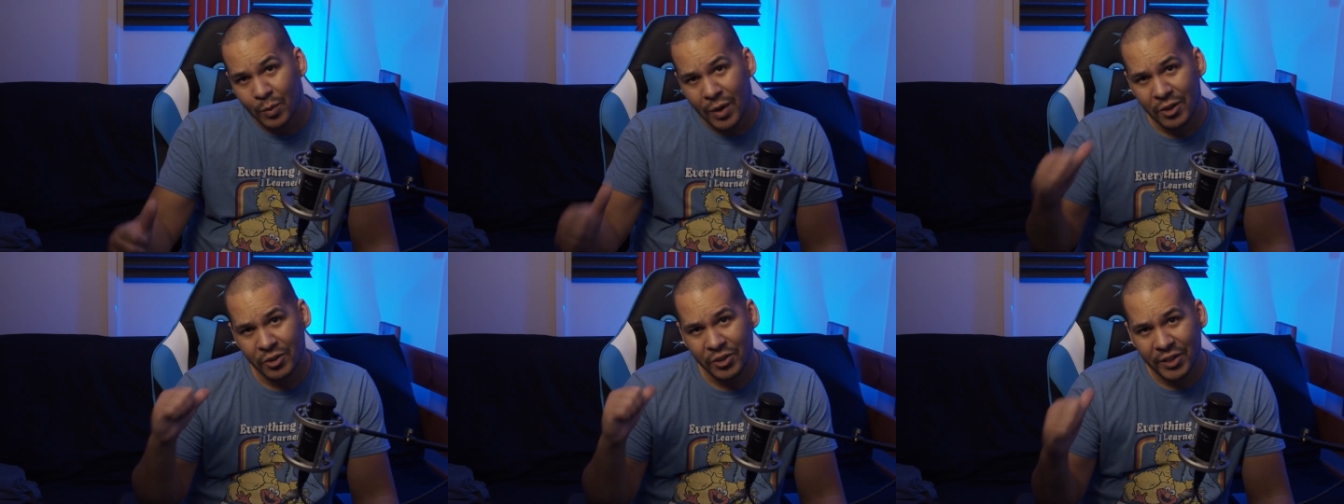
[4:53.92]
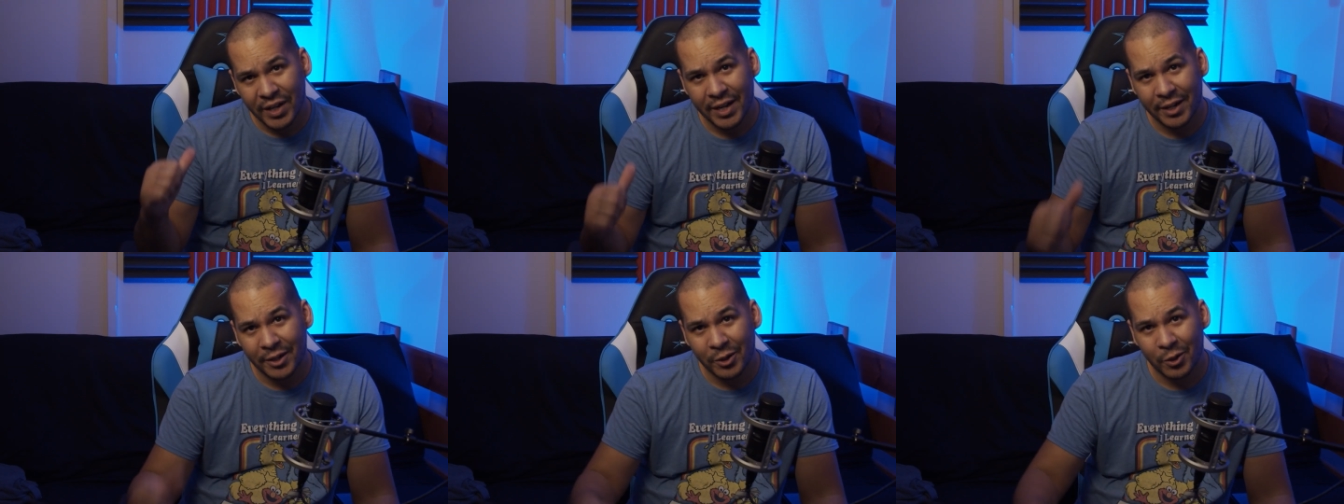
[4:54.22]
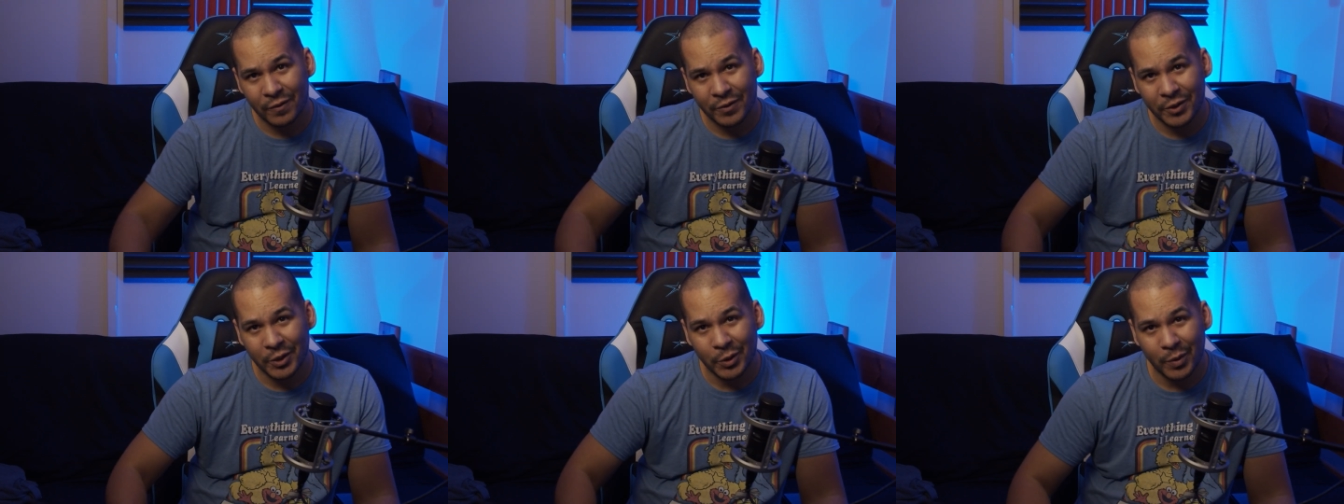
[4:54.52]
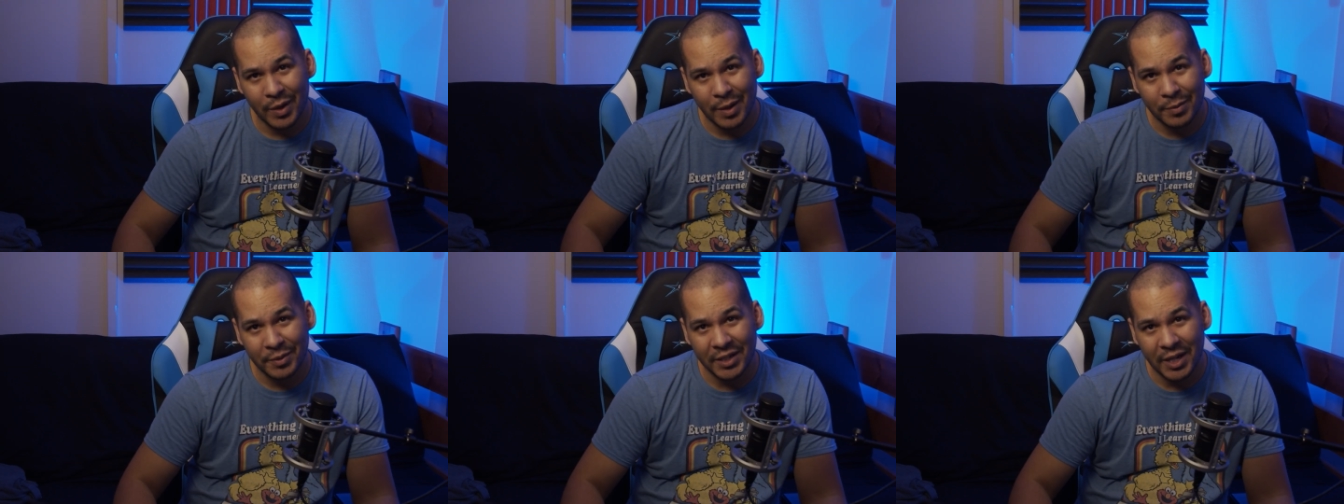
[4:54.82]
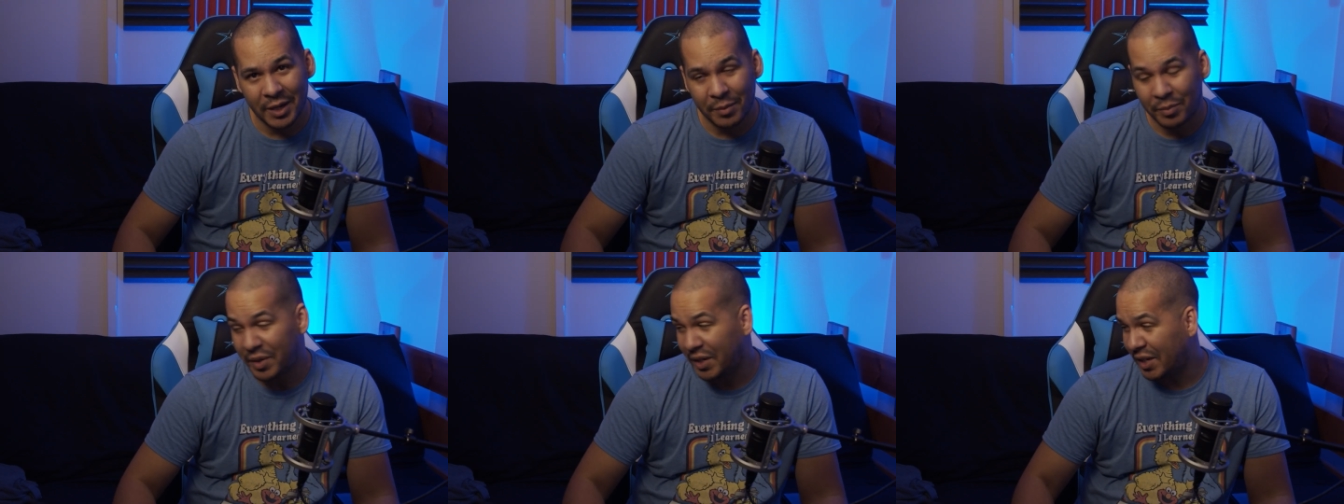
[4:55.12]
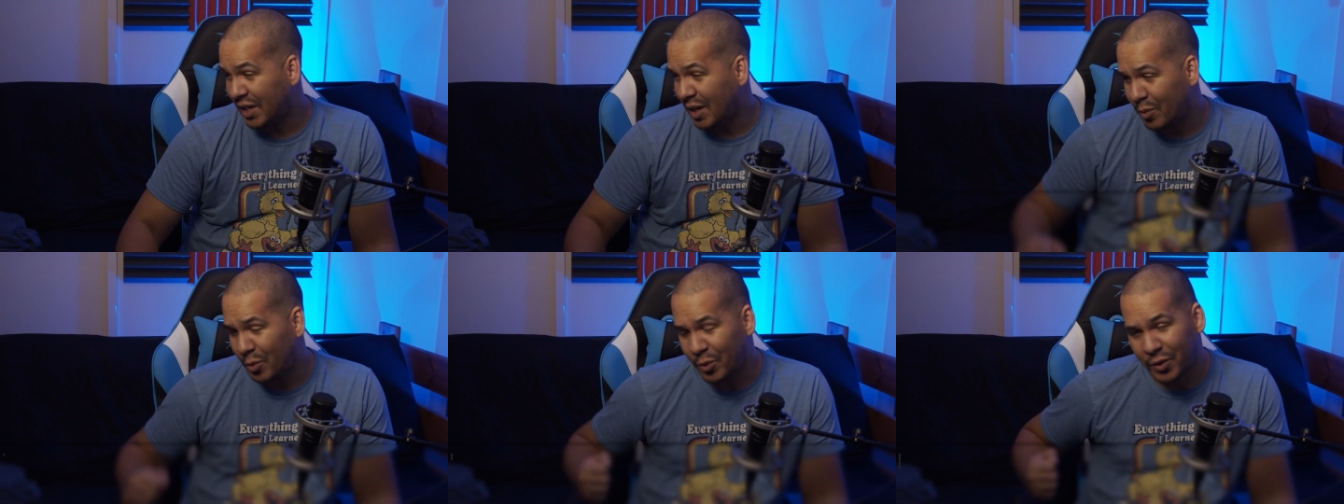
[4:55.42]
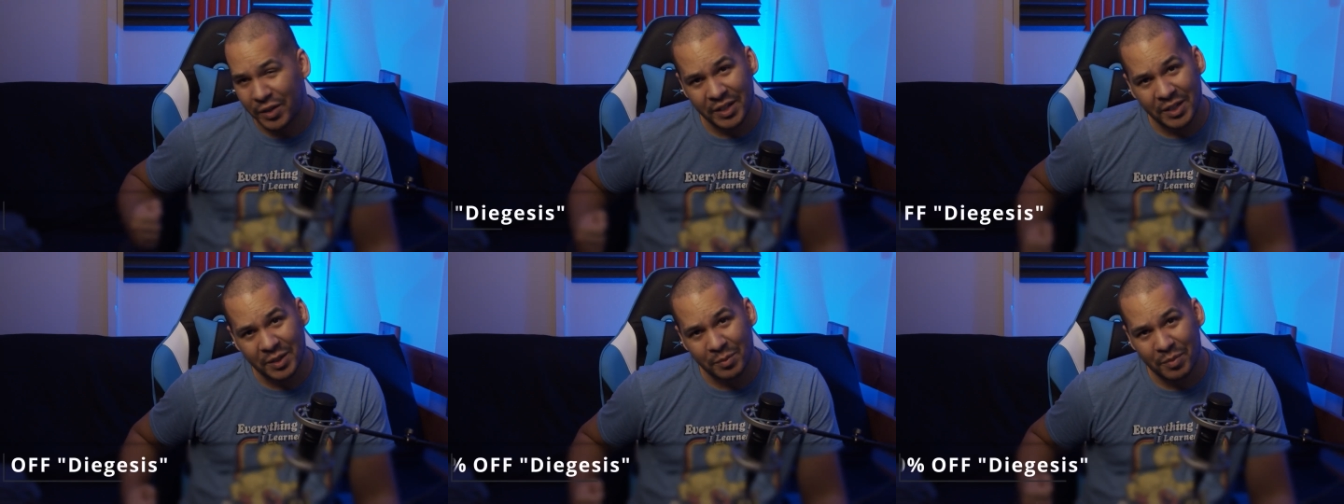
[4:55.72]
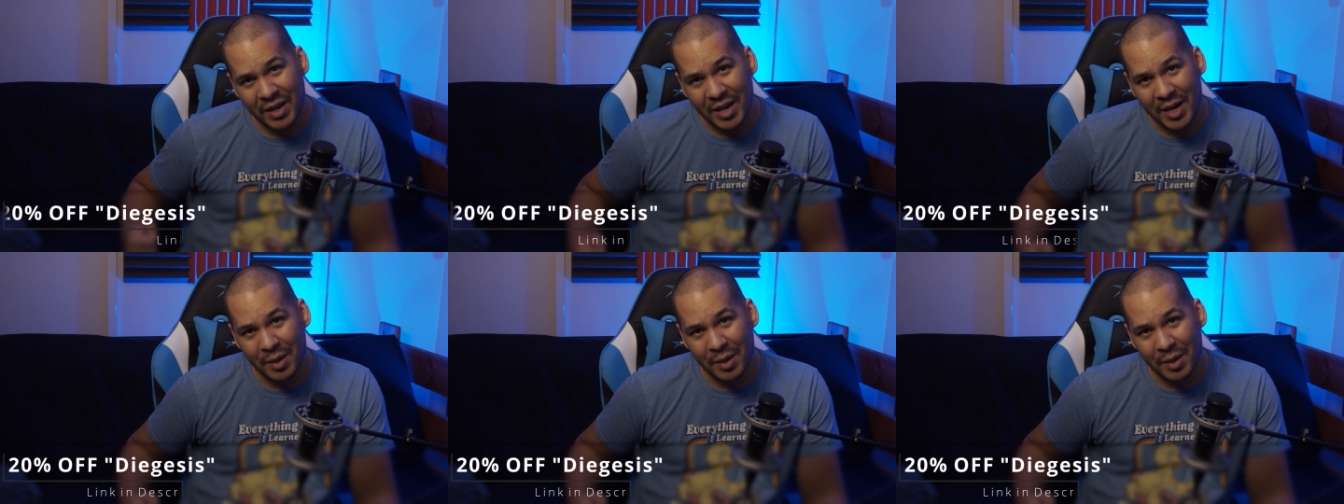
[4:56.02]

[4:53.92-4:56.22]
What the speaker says: why don't you head on over to the website and pick up one of these